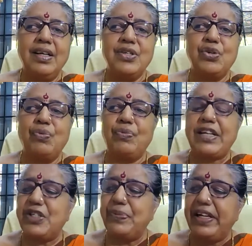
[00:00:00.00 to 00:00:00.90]
So
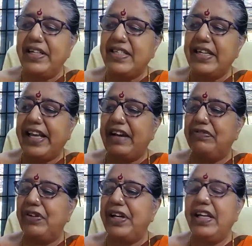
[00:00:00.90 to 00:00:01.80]
once we listen
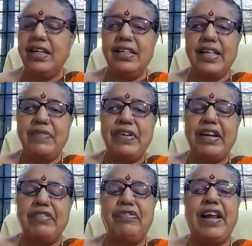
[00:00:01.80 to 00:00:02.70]
carefully, then we
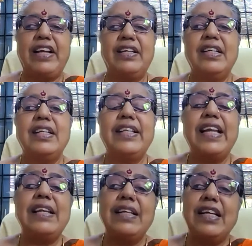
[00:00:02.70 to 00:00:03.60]
reflect,
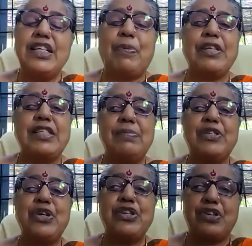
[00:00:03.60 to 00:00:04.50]
then it's possible
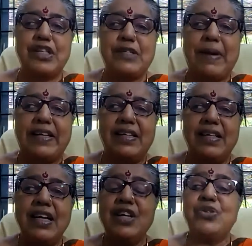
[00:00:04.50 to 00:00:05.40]
to introspect.
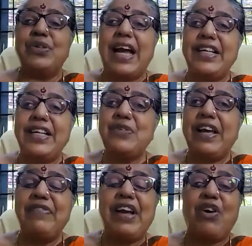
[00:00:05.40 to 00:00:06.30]
So that is
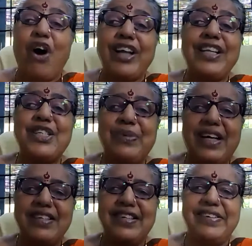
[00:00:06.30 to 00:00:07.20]
where we are honest with
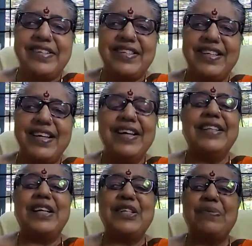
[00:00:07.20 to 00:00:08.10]
ourselves.
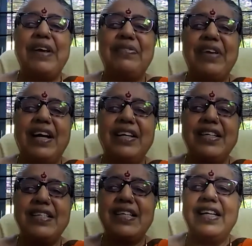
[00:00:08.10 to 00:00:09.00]
That is where we
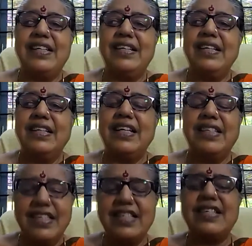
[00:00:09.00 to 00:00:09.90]
understand that
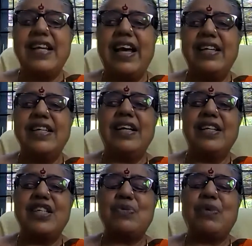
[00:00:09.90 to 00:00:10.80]
this is reality and
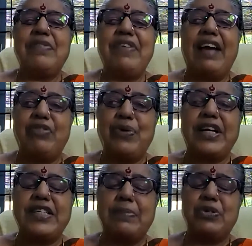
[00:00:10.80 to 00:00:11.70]
this is what we have to
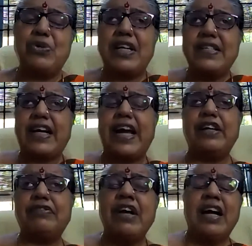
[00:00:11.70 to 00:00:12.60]
accept. So there is a
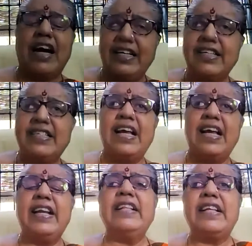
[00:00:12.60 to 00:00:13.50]
kind of
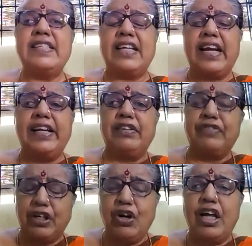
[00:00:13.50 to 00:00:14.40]
understanding, there is a kind of
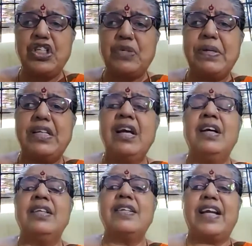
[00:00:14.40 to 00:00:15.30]
acknowledgement,
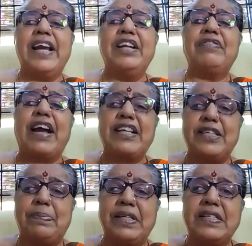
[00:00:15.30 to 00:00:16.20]
there is a kind of
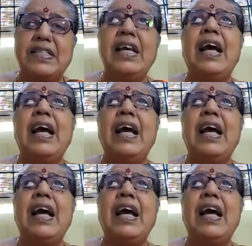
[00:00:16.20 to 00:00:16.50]
acceptance.